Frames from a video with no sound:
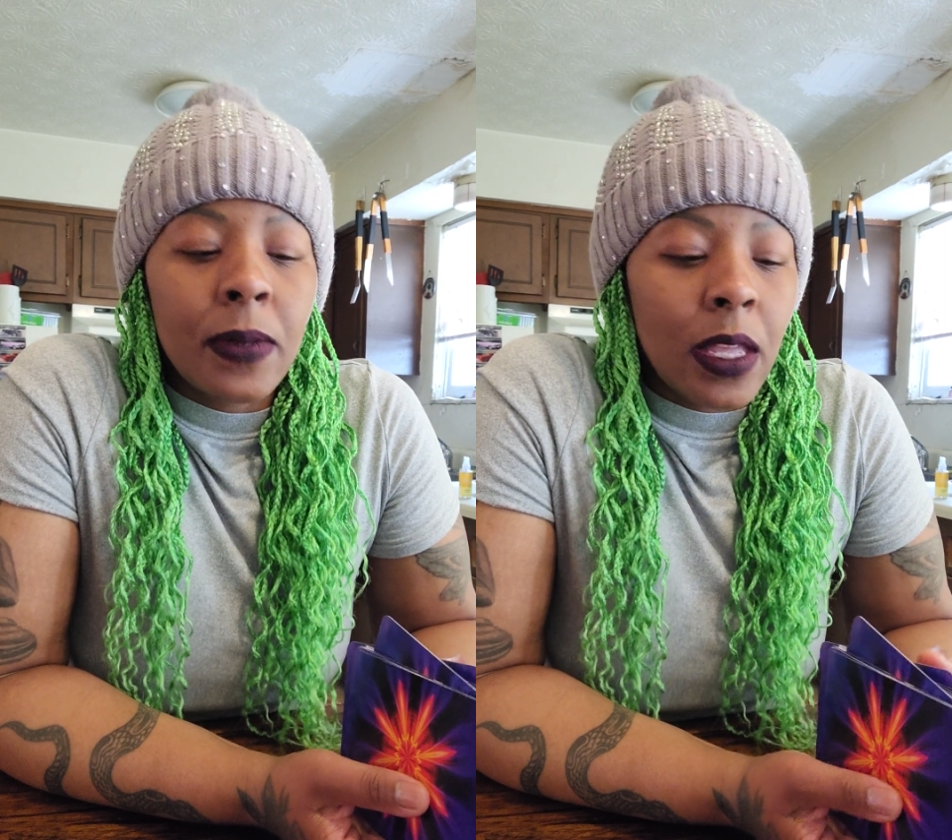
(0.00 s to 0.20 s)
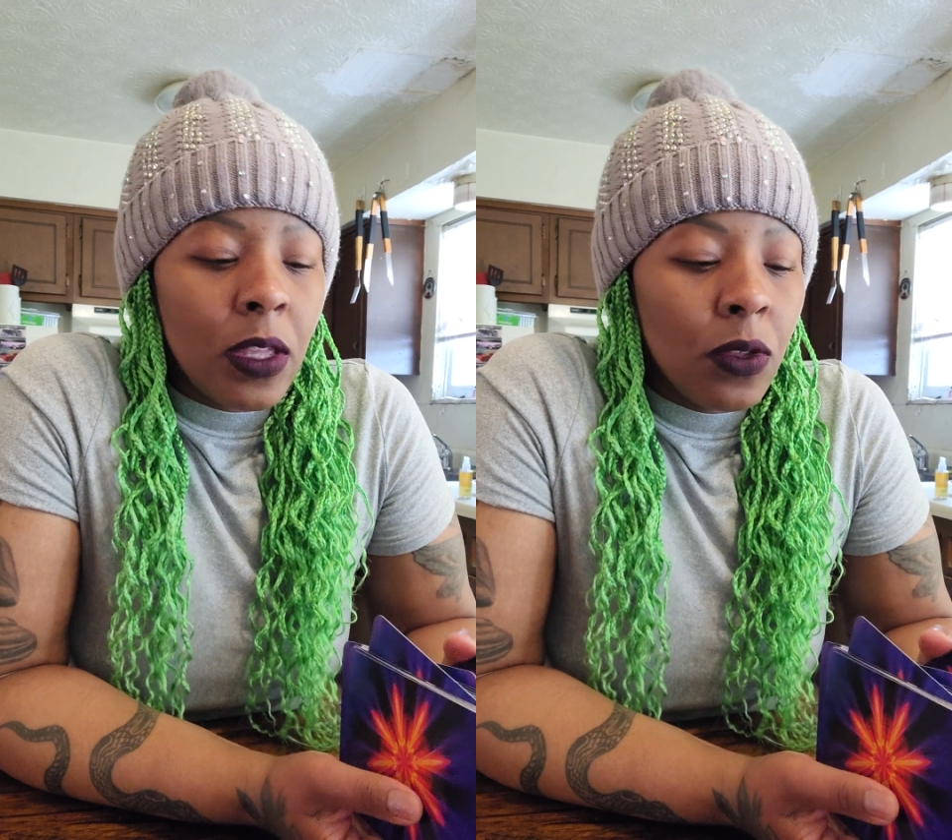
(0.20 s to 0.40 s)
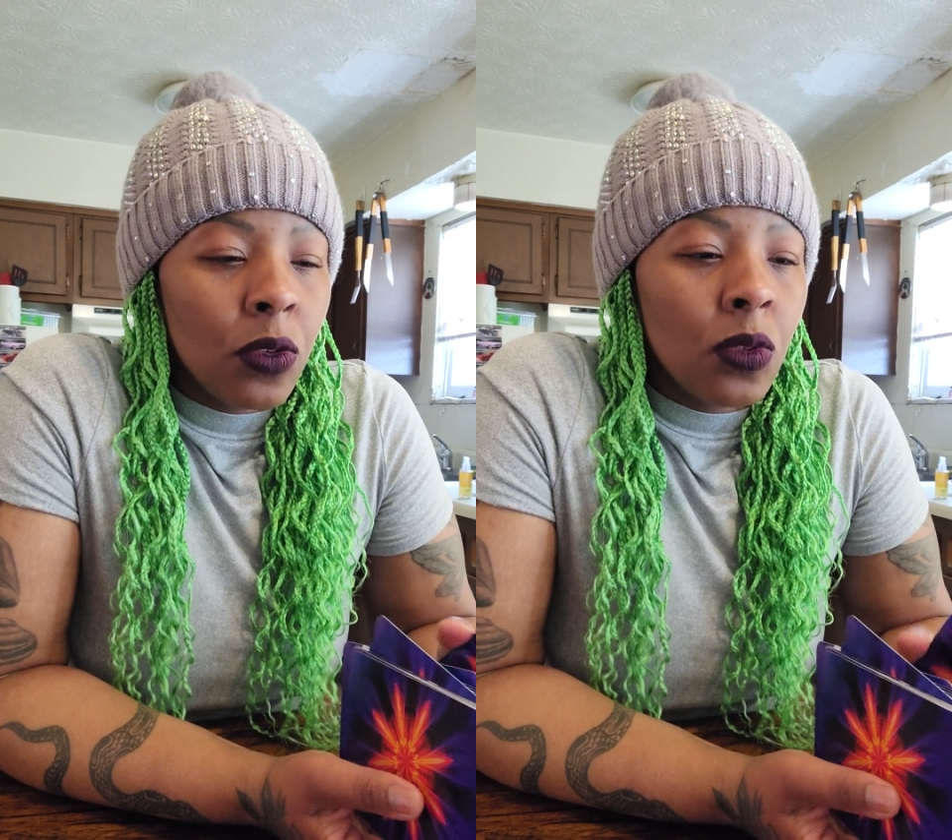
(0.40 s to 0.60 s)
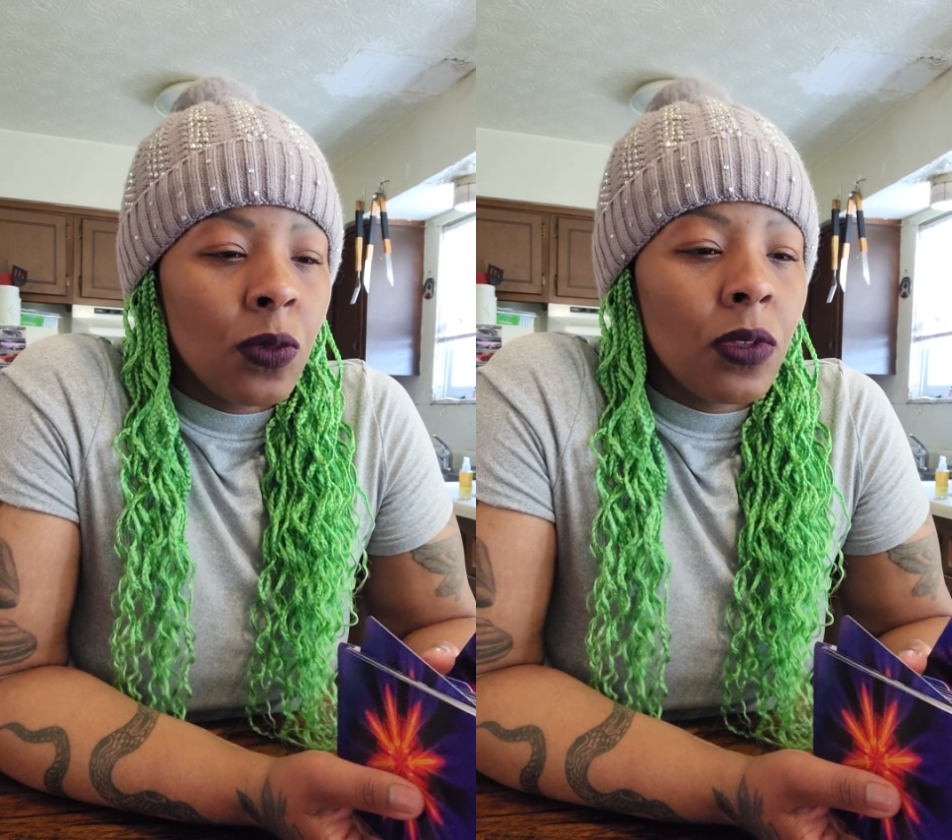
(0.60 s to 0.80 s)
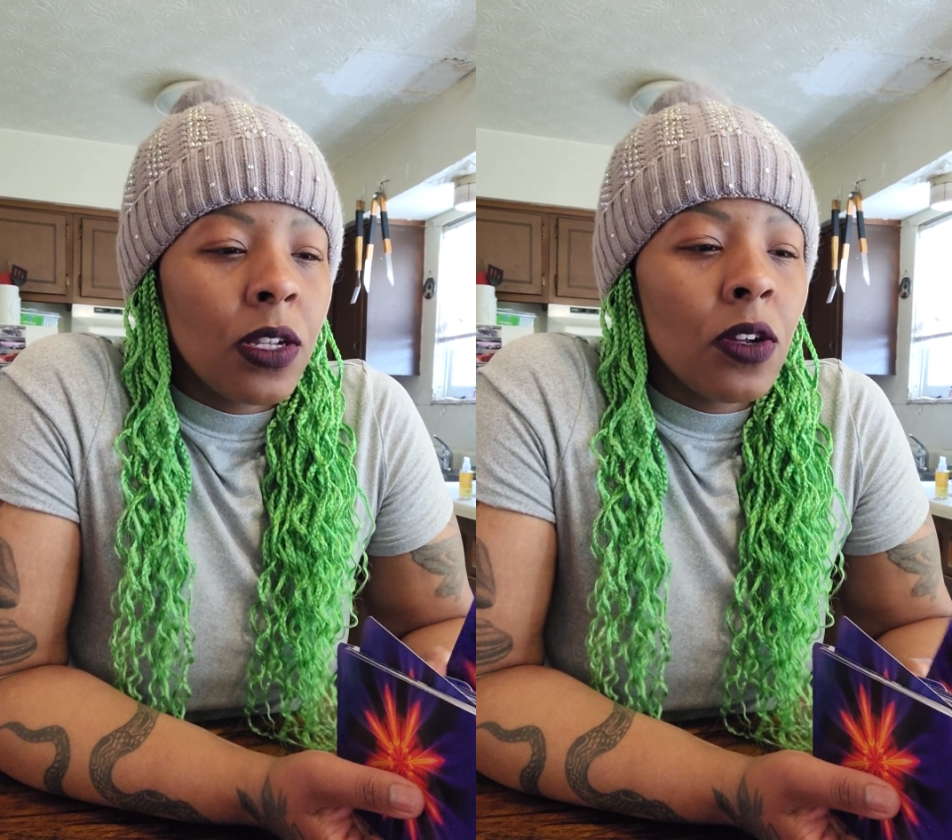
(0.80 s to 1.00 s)
Like, you
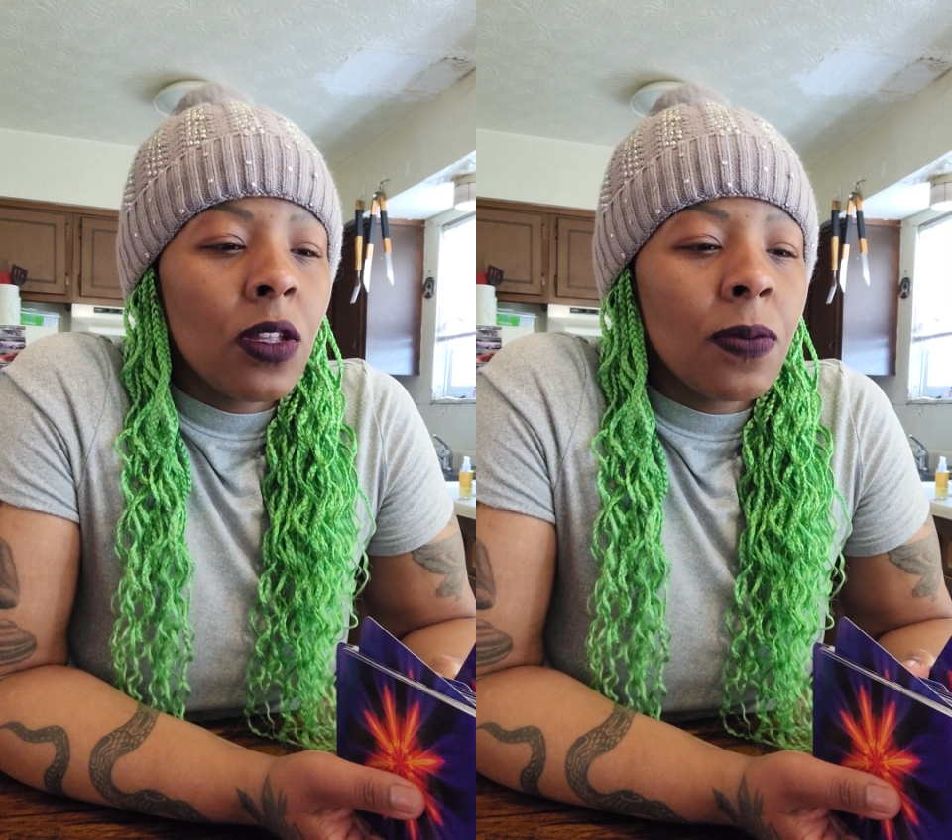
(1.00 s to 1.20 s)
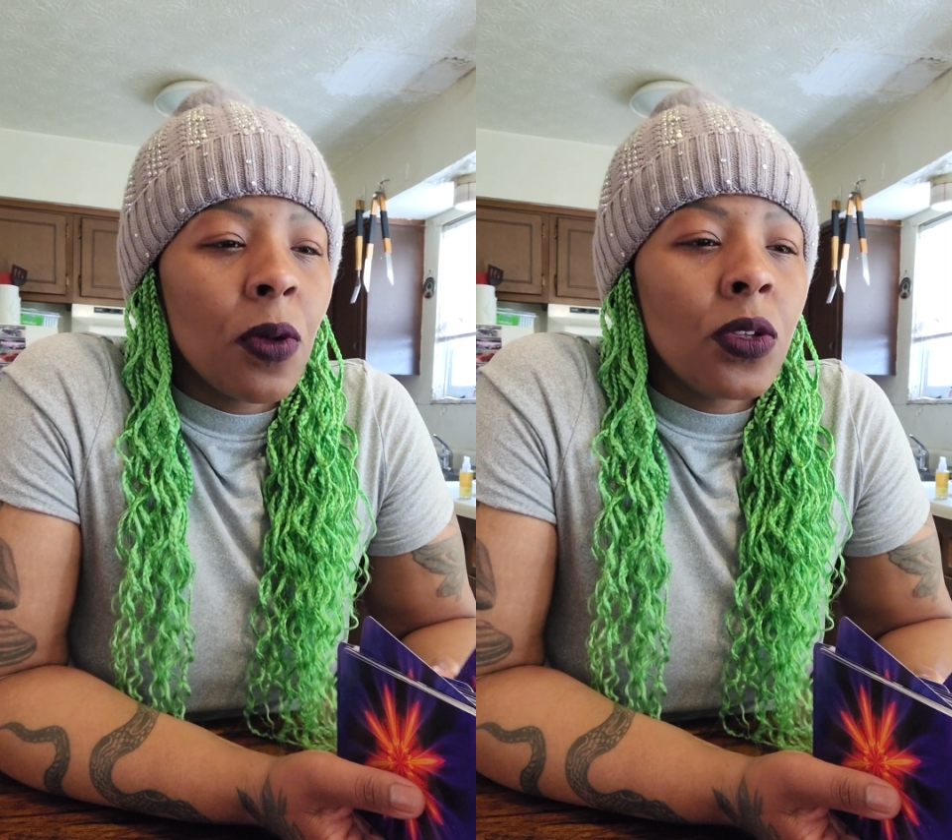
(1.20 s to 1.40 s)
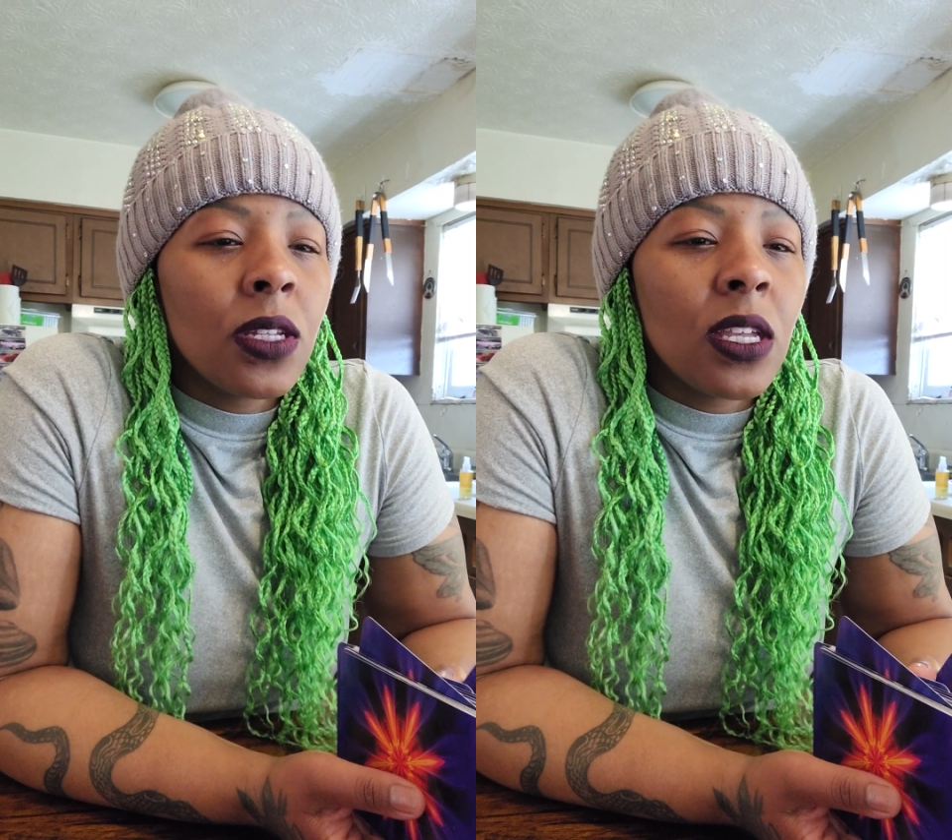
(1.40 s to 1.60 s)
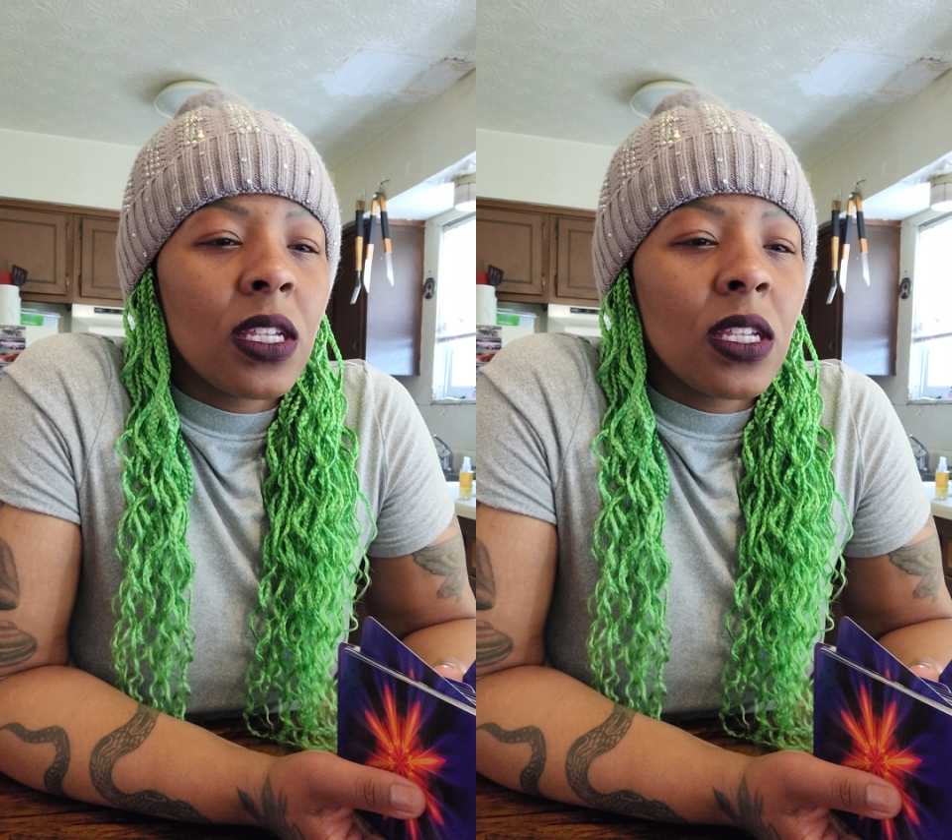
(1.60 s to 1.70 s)
literally supposed to